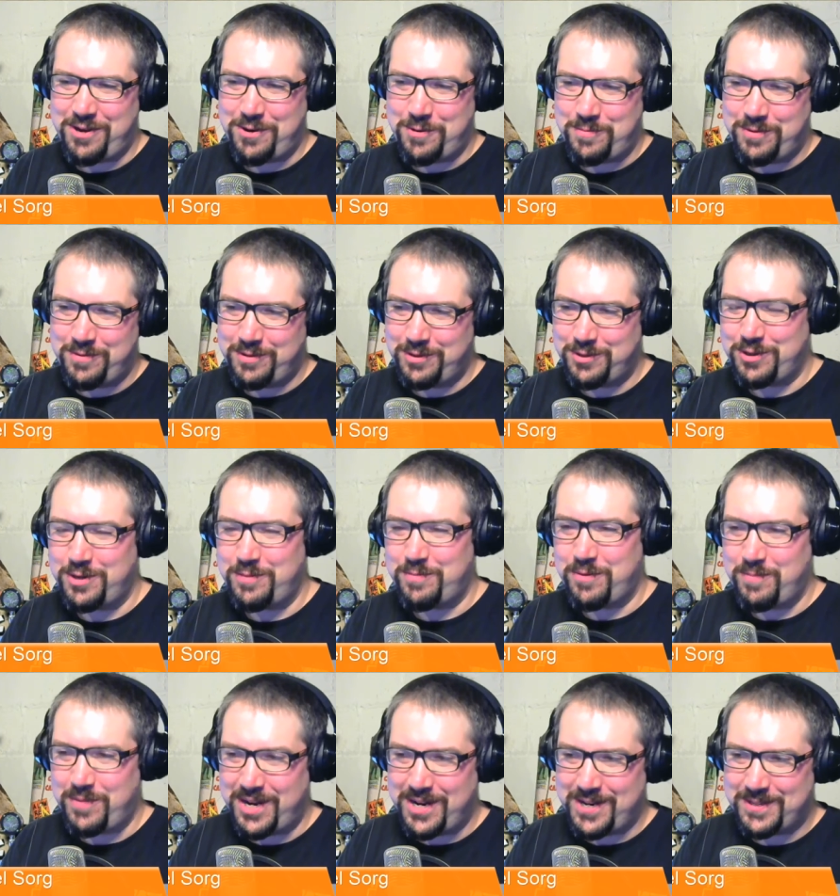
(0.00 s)
I hope you enjoy a
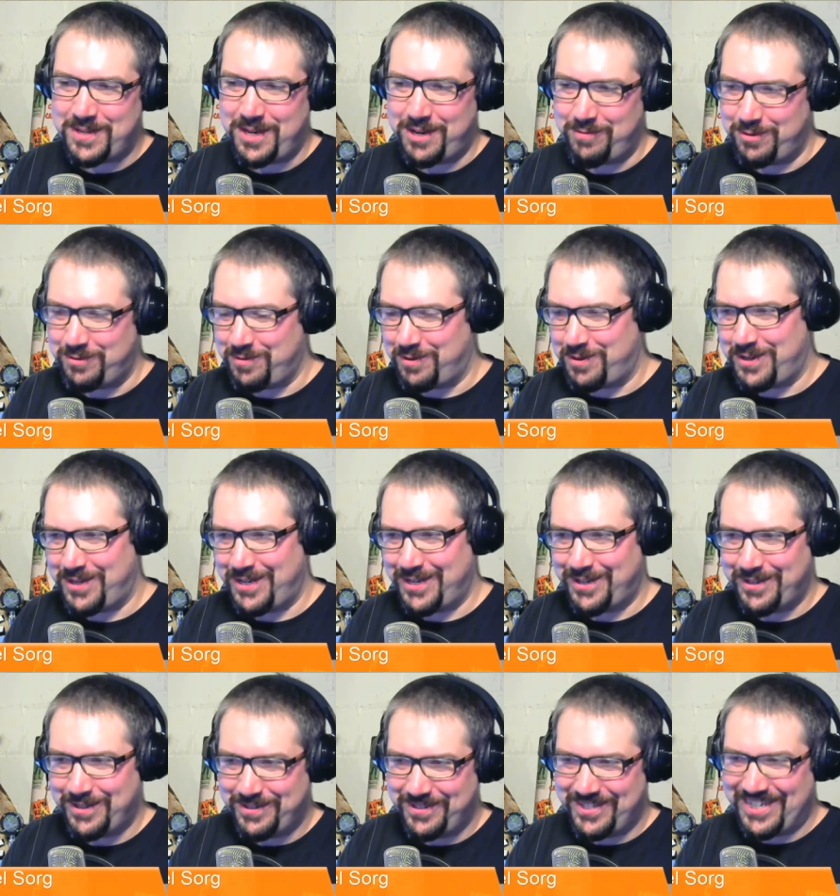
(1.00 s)
Primanti sandwich while you're here.